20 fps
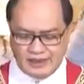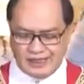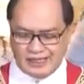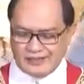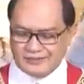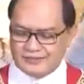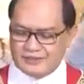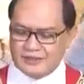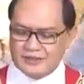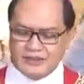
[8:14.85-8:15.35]

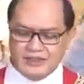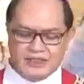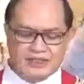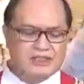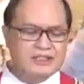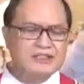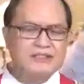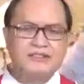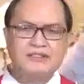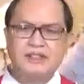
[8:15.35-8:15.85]
after
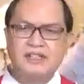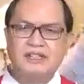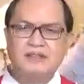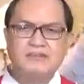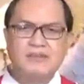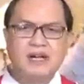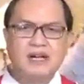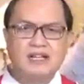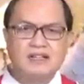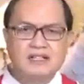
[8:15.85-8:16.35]
nearly 3
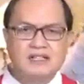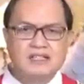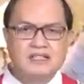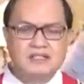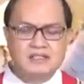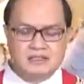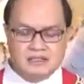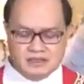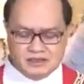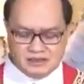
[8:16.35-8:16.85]

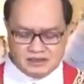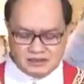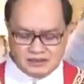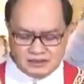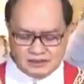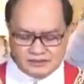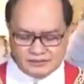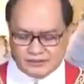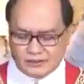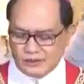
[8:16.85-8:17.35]
months
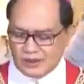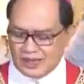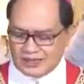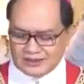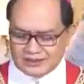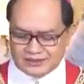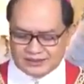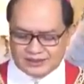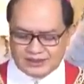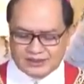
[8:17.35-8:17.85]
of
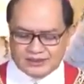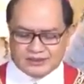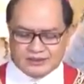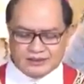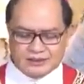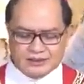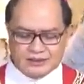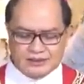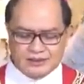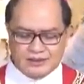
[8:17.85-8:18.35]

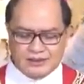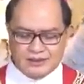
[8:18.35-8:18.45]
quarantine,